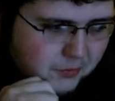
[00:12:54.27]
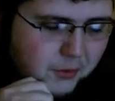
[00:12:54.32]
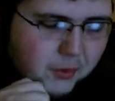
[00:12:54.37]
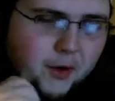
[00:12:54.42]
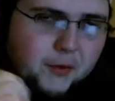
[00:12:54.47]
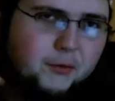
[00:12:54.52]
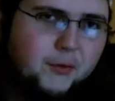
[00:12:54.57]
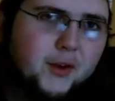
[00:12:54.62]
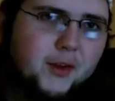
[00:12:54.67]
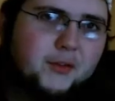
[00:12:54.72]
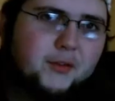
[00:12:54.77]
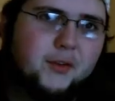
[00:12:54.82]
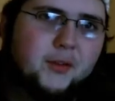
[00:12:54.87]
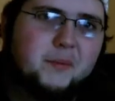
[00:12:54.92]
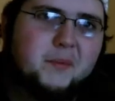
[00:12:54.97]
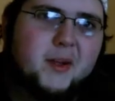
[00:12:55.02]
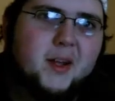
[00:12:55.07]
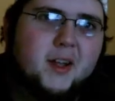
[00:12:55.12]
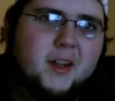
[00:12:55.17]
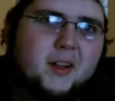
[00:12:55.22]
the ref rings for
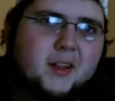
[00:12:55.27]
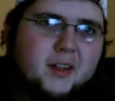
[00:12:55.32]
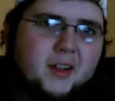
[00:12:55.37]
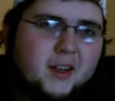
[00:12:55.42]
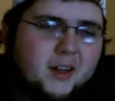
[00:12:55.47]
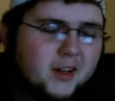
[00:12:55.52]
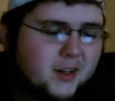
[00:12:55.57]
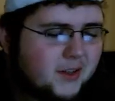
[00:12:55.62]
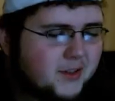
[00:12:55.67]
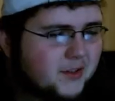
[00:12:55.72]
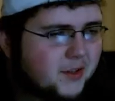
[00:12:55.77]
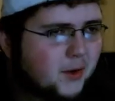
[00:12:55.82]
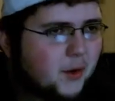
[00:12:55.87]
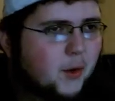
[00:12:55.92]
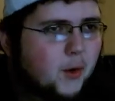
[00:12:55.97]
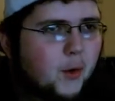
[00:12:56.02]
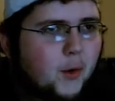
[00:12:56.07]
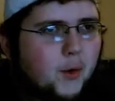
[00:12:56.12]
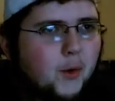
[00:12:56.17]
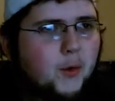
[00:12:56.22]
the bell, and I was like,
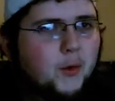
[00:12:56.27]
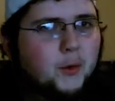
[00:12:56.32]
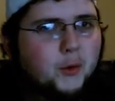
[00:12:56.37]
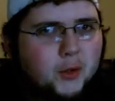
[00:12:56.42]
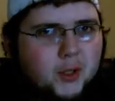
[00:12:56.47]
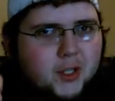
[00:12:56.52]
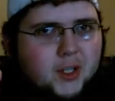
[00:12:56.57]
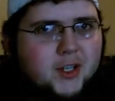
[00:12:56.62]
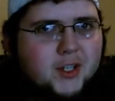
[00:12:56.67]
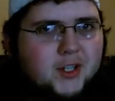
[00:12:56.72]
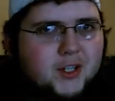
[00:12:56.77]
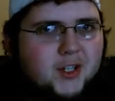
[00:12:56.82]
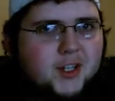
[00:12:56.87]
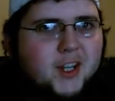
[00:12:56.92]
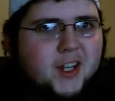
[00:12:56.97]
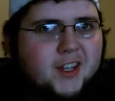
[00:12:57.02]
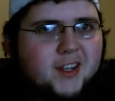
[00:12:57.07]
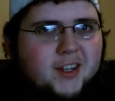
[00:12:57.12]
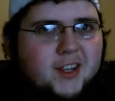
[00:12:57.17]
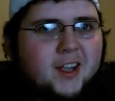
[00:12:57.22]
holy
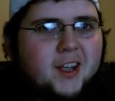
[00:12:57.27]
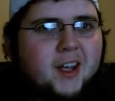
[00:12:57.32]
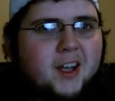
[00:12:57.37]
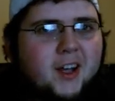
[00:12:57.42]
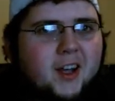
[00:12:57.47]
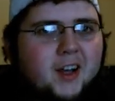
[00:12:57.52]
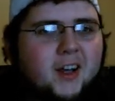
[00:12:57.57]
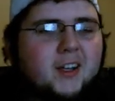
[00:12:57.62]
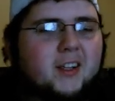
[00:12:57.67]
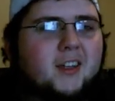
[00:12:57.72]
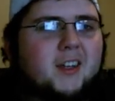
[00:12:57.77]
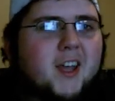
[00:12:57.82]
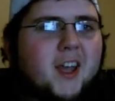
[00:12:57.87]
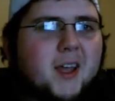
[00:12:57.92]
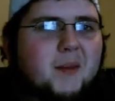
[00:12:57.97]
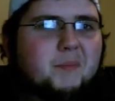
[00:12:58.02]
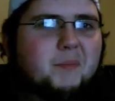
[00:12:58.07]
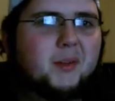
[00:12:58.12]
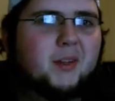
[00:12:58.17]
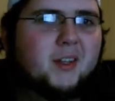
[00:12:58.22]
shit, I
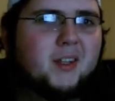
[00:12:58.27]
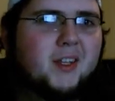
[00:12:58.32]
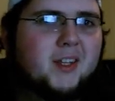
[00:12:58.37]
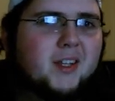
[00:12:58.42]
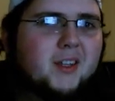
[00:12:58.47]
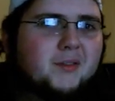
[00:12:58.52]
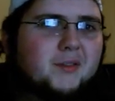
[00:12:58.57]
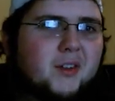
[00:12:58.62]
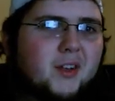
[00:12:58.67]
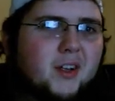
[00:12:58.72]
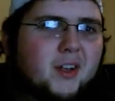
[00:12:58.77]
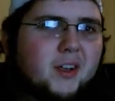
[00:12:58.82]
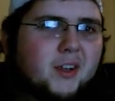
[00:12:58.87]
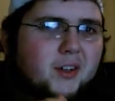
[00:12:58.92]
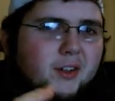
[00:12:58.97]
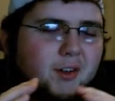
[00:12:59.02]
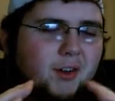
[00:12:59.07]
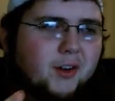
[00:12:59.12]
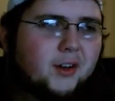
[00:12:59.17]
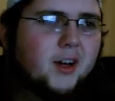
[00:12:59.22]
can't believe
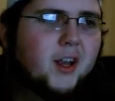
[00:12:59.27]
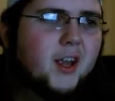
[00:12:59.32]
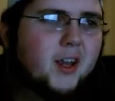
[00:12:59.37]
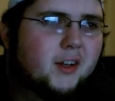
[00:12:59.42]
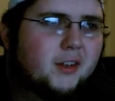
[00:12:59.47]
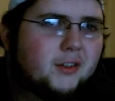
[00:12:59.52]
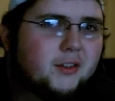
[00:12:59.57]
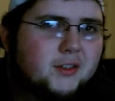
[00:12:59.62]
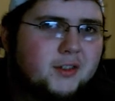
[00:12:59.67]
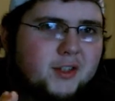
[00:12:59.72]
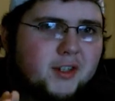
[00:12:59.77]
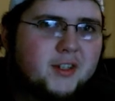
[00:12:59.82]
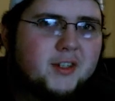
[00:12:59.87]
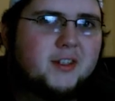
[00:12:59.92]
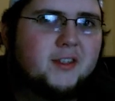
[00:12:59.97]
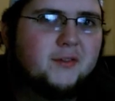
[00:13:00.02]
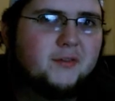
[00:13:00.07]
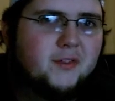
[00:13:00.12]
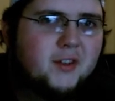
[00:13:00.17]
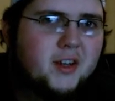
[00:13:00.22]
Kurt Angle
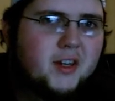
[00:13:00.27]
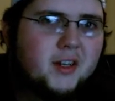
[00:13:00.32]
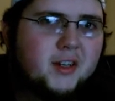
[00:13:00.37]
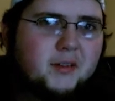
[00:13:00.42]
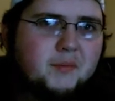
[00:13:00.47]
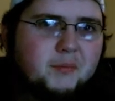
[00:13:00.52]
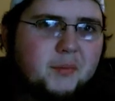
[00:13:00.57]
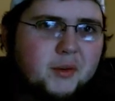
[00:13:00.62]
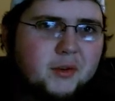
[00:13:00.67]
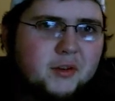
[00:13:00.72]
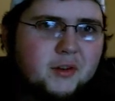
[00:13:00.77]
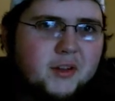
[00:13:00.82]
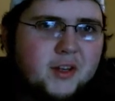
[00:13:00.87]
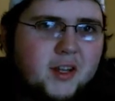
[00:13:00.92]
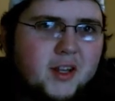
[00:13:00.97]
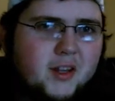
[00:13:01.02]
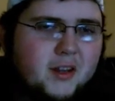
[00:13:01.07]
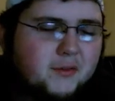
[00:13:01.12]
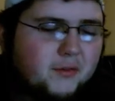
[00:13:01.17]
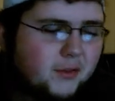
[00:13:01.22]
just defeated Booker
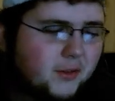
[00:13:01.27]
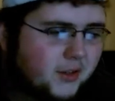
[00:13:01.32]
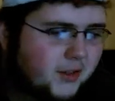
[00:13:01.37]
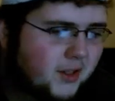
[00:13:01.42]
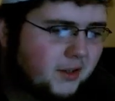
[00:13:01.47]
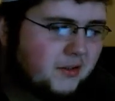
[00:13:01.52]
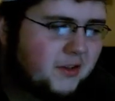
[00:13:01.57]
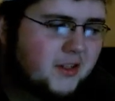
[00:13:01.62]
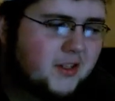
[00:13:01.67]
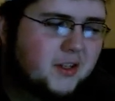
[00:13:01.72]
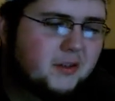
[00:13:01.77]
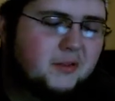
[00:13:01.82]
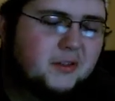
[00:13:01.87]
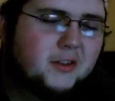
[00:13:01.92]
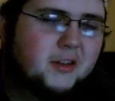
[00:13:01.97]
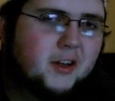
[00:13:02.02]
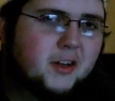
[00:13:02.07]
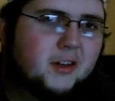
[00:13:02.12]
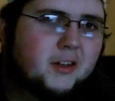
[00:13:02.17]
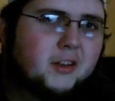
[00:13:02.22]
T for the
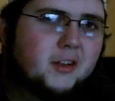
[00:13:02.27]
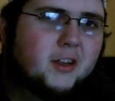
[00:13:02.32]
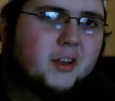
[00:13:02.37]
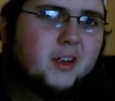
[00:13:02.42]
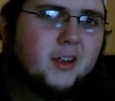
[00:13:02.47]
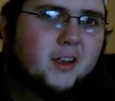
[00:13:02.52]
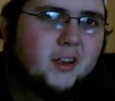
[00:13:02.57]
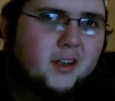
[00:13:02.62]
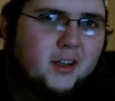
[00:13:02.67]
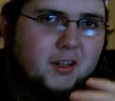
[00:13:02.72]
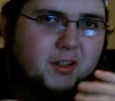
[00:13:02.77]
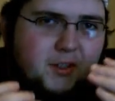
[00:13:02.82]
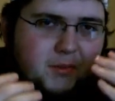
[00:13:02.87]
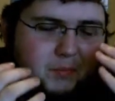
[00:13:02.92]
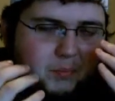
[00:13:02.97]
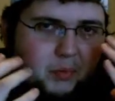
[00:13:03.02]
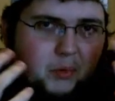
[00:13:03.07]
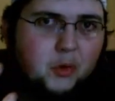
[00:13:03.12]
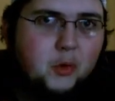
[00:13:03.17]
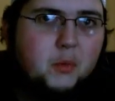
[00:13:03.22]
WCW title. It
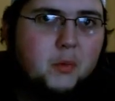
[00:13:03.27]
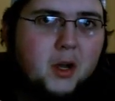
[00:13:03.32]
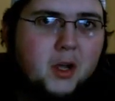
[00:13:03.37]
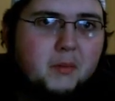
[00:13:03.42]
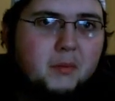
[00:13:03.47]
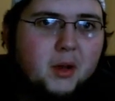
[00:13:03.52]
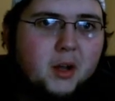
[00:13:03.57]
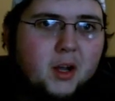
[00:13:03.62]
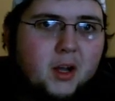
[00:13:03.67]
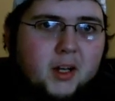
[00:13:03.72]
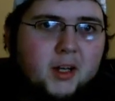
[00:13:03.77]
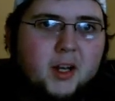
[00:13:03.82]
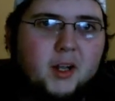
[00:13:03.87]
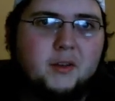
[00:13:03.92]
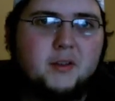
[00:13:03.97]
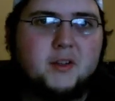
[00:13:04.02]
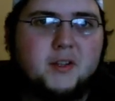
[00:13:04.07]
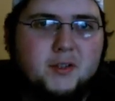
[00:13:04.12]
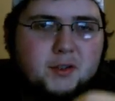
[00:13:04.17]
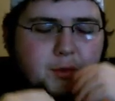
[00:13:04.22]
just blew my mind
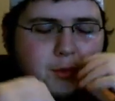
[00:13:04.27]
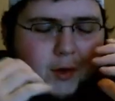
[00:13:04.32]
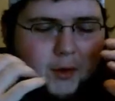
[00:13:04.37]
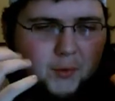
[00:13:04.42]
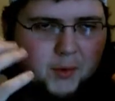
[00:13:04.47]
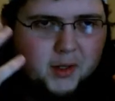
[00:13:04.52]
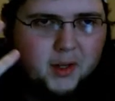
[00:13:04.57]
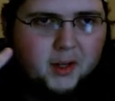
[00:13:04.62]
how the story